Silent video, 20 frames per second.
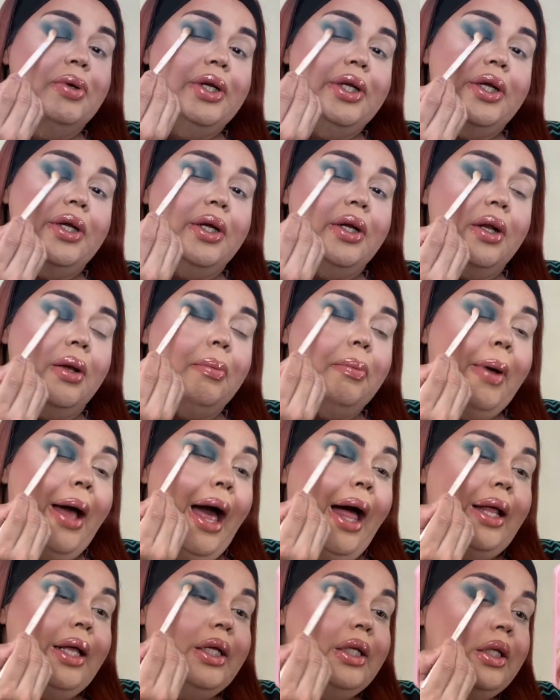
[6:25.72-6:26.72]
good
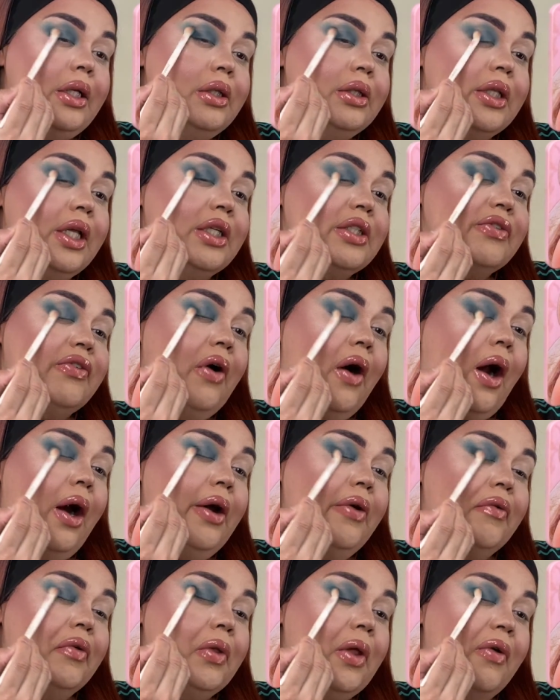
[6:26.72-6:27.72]
palette thus
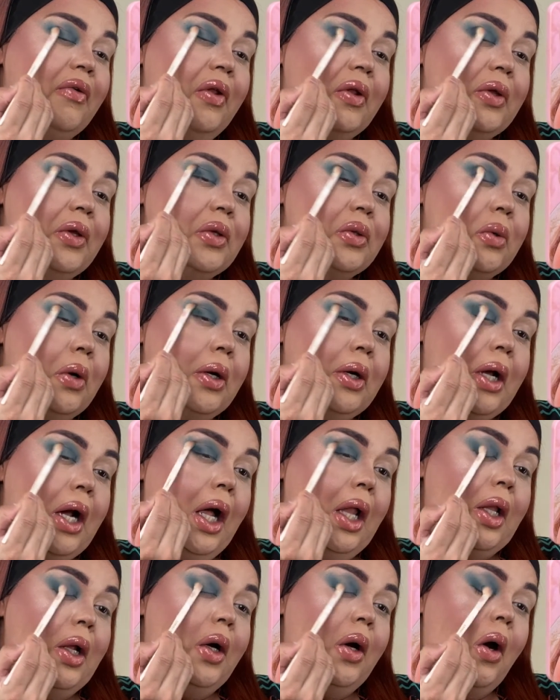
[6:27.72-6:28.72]
far, even though I've only used one
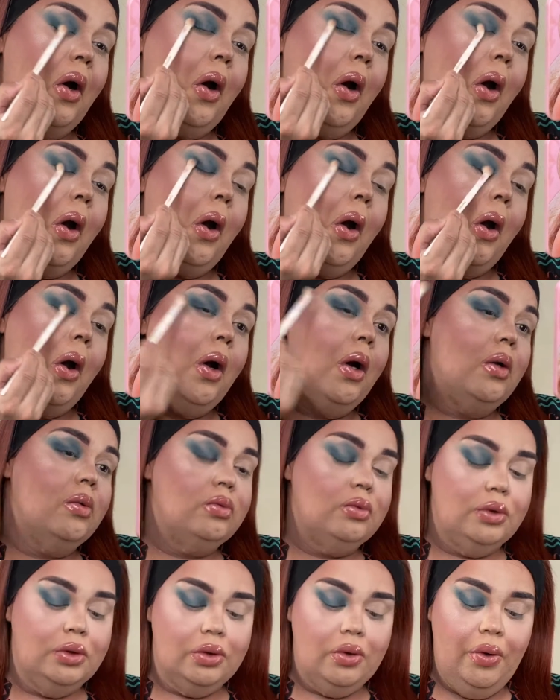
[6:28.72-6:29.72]
color.
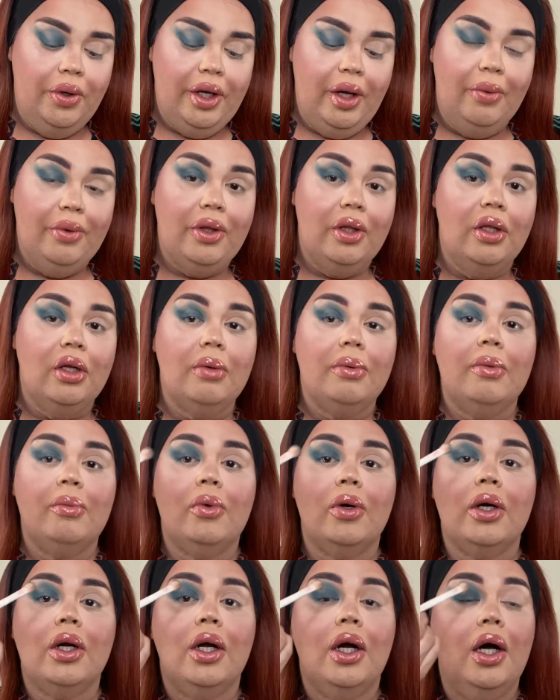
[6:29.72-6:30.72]
Just going in with a little bit
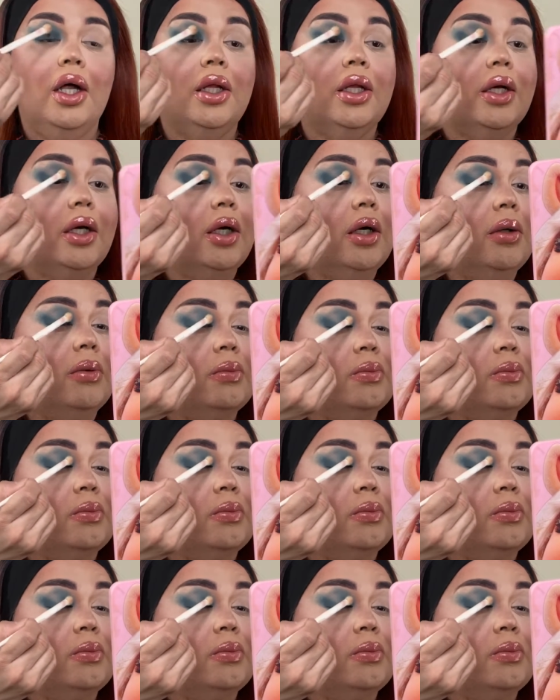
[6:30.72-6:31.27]
more color.